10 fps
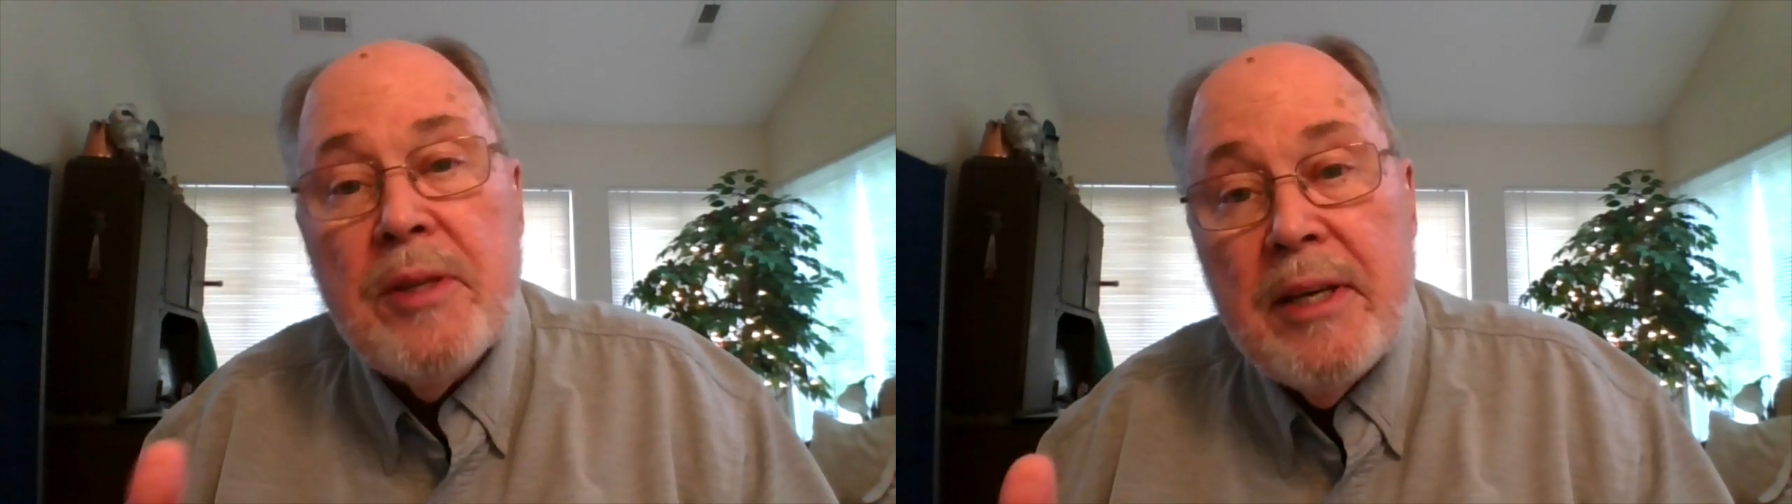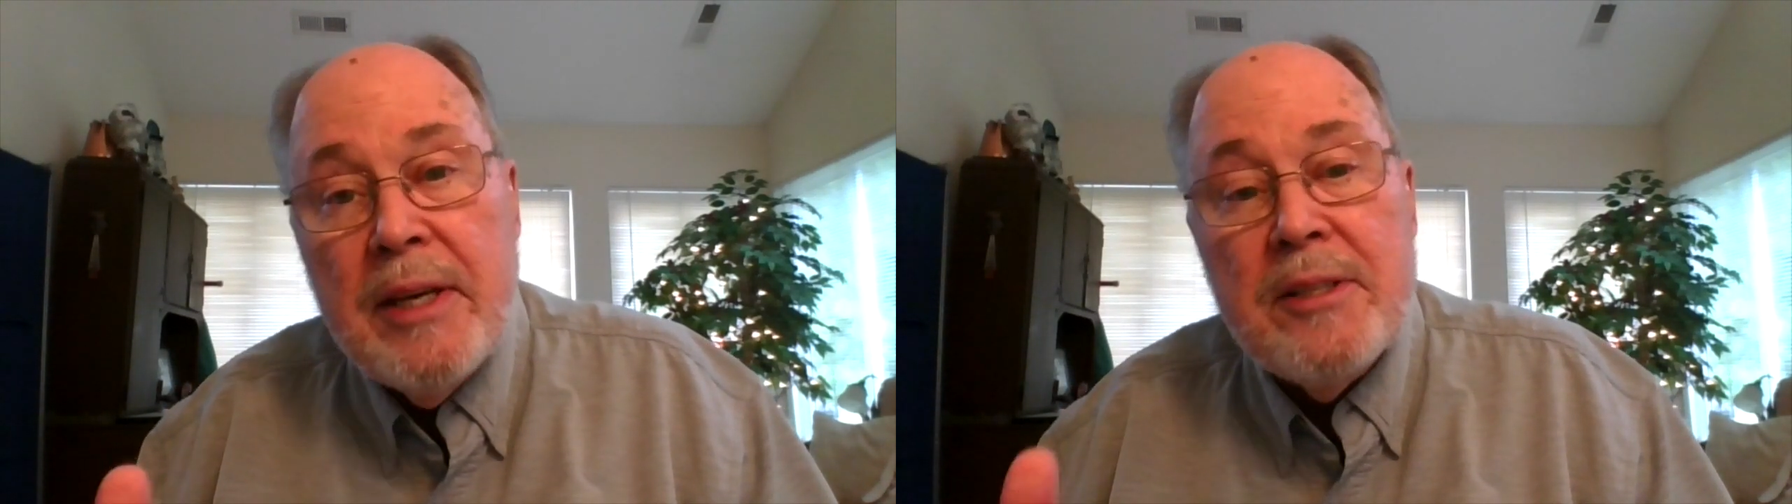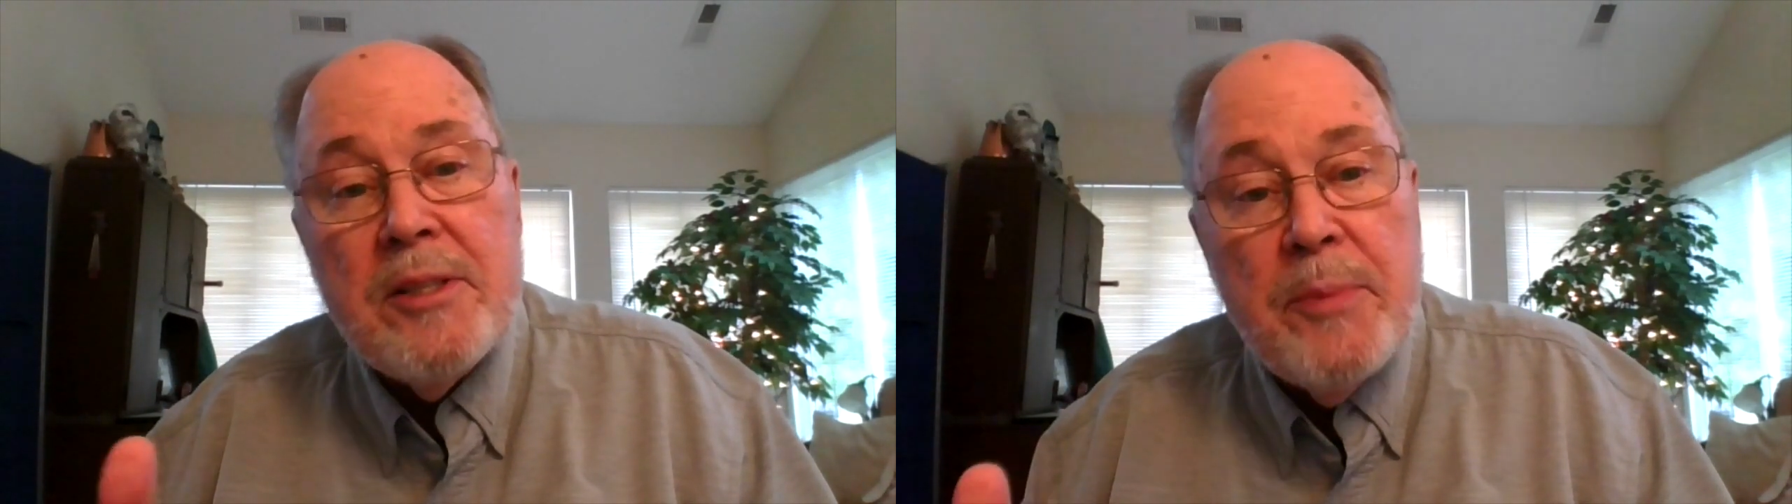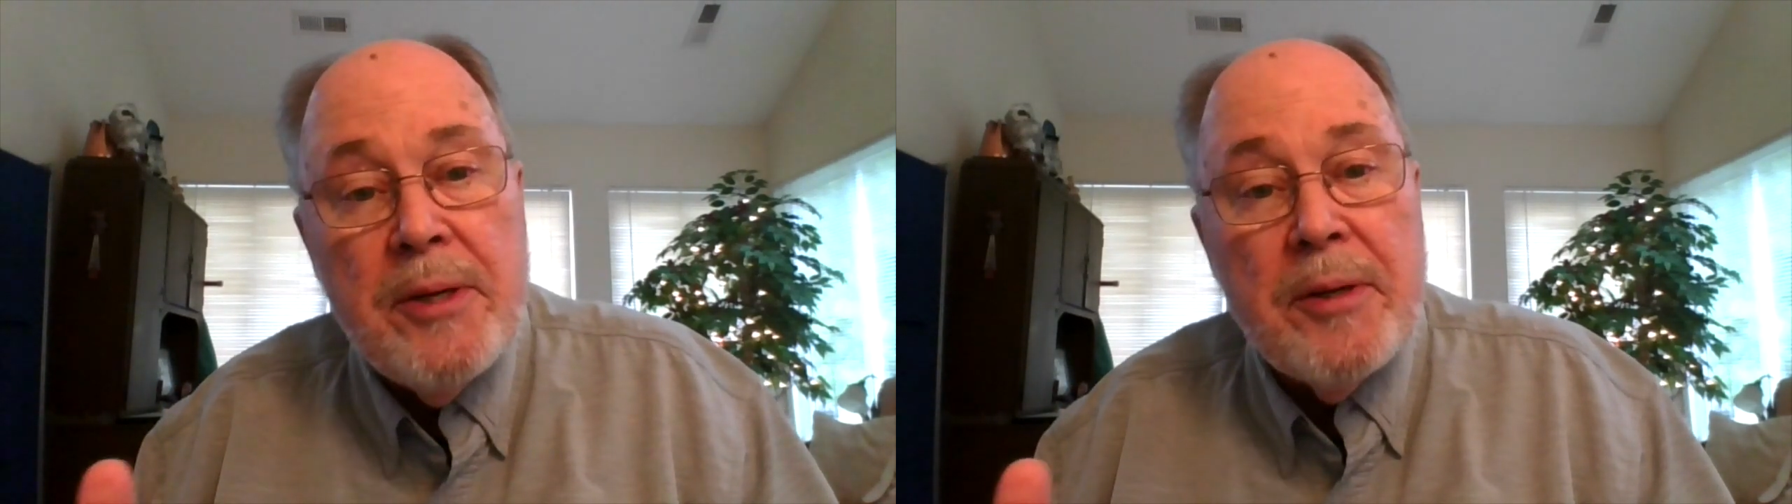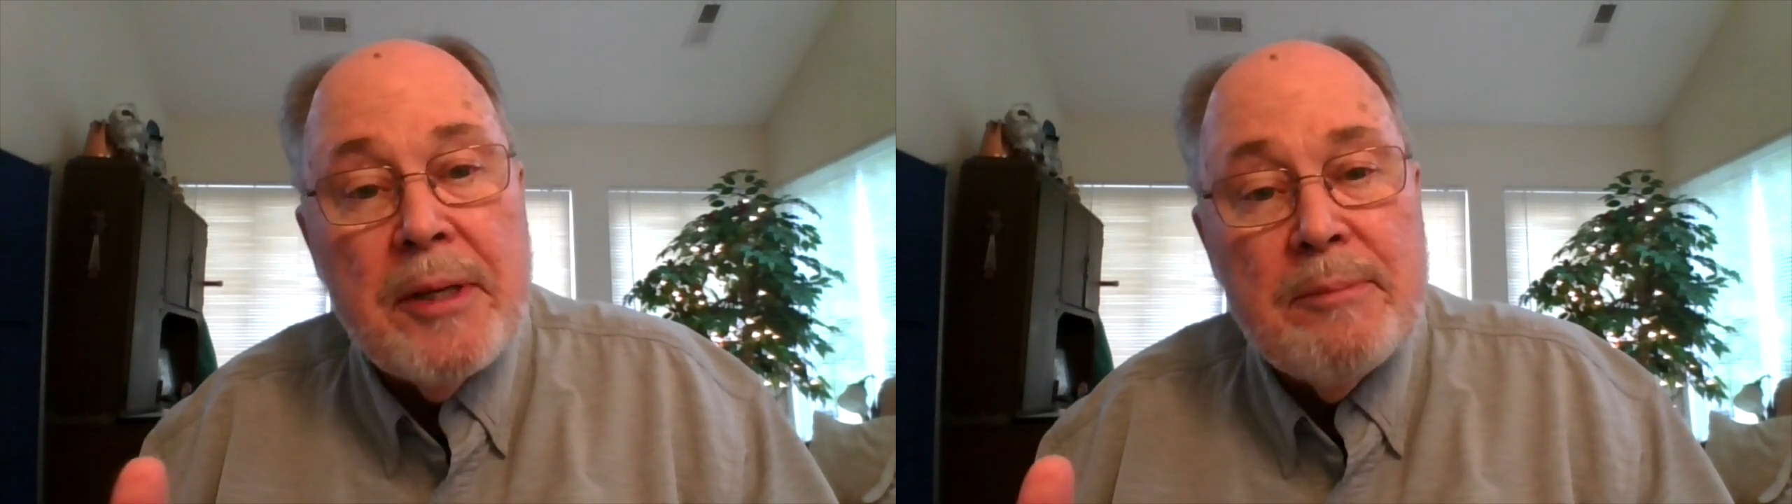king's
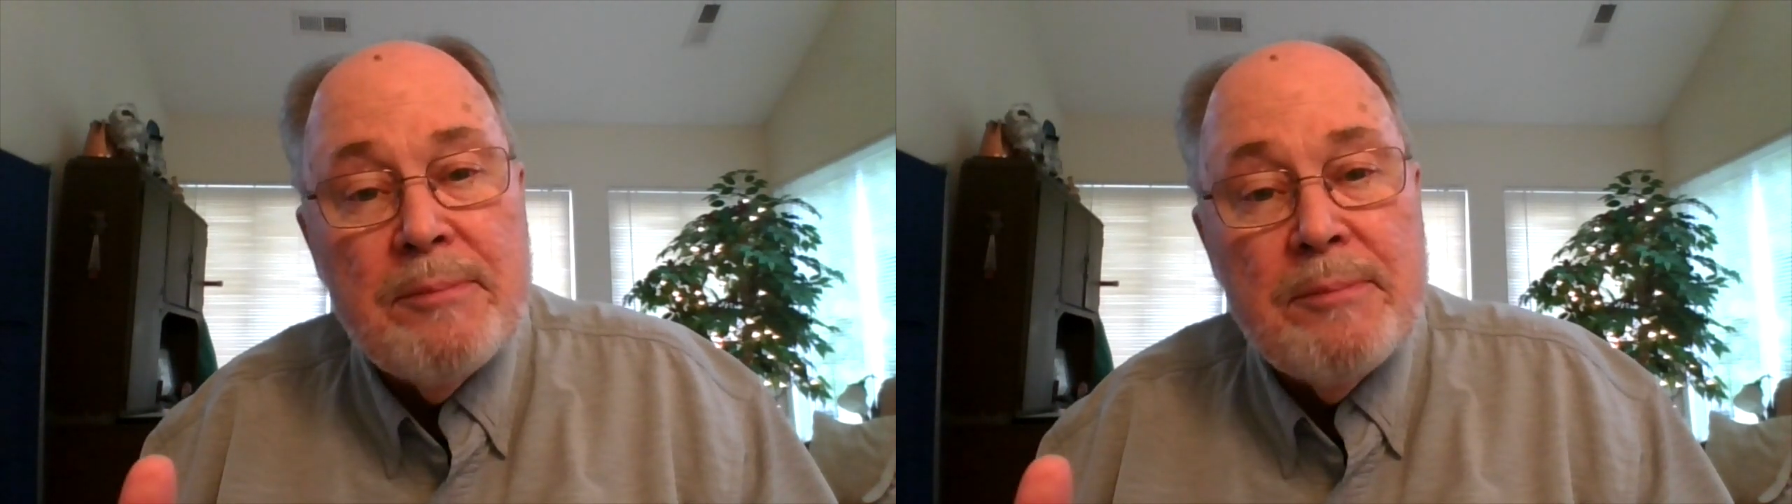appearing.